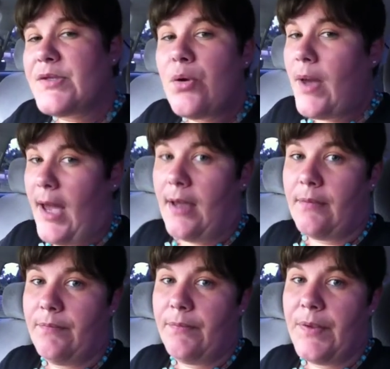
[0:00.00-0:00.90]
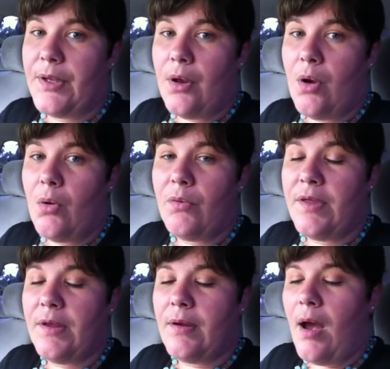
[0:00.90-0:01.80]
okay.
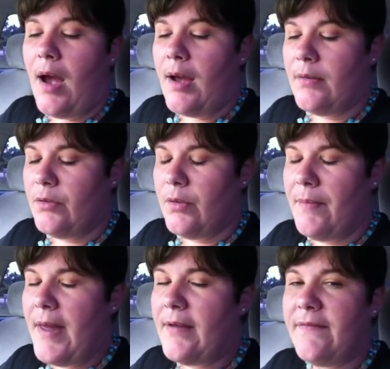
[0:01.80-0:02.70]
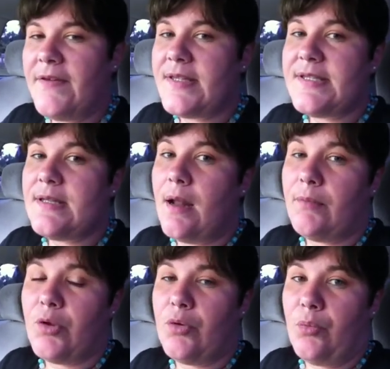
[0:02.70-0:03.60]
The benefits that
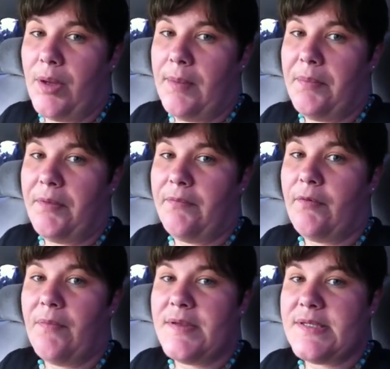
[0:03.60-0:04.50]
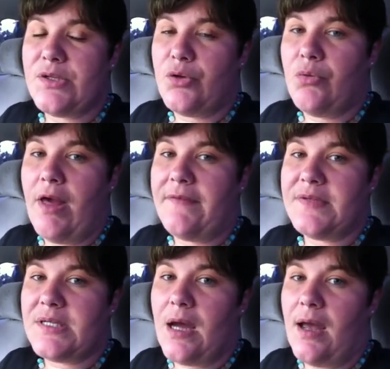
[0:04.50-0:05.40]
I'm going to reap from this new
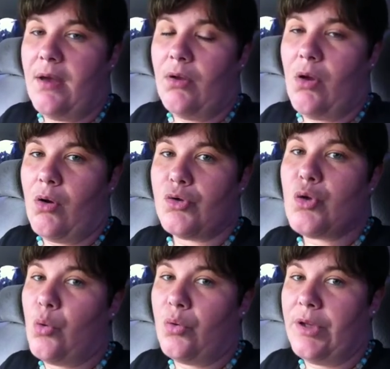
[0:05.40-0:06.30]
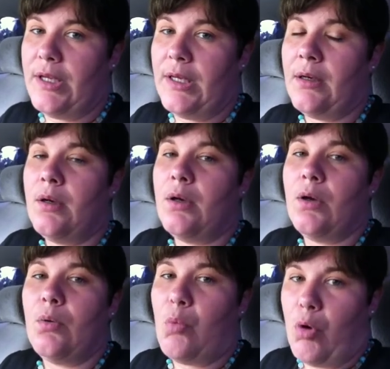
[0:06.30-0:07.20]
lifestyle are totally
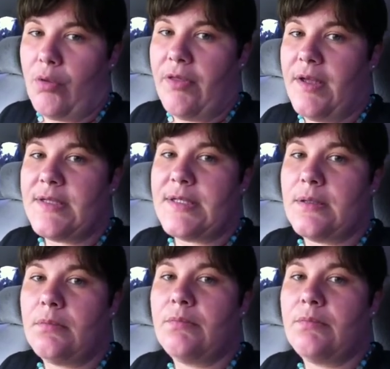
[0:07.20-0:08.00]
worth it,